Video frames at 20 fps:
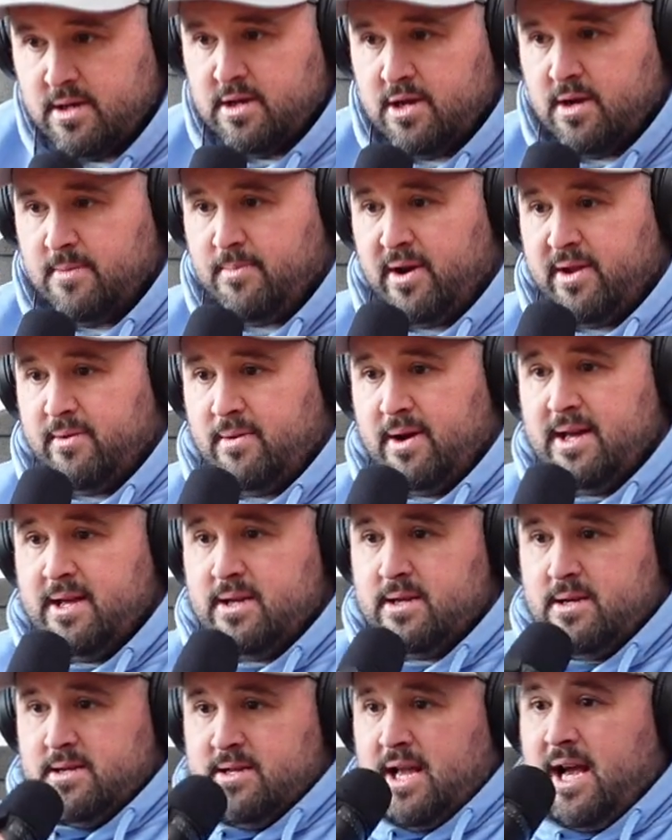Your buddy what?
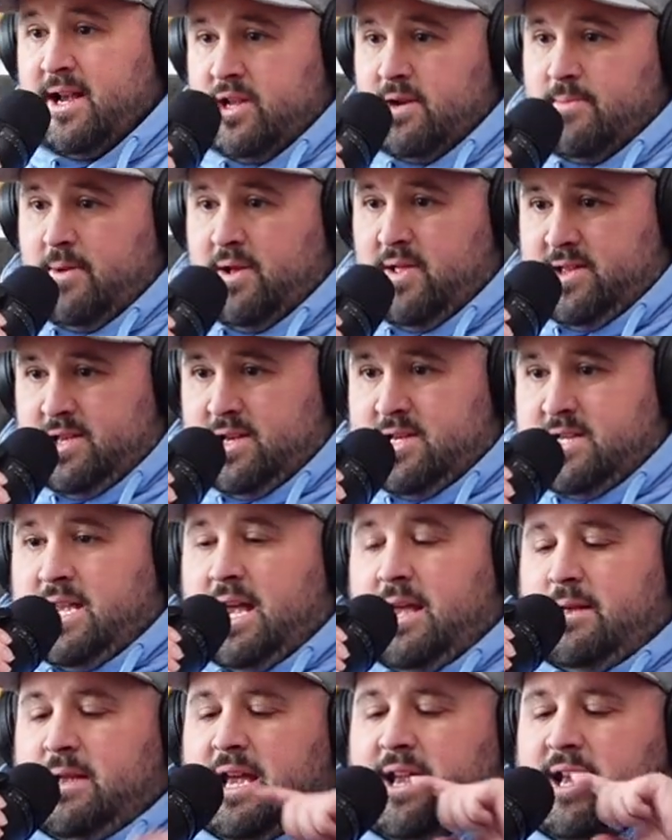Talking to the mic like this.
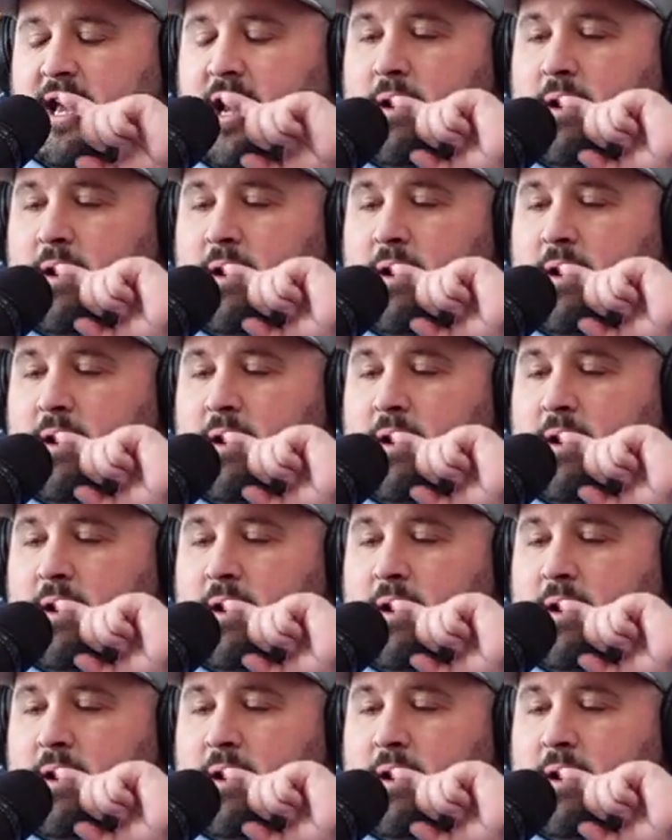Get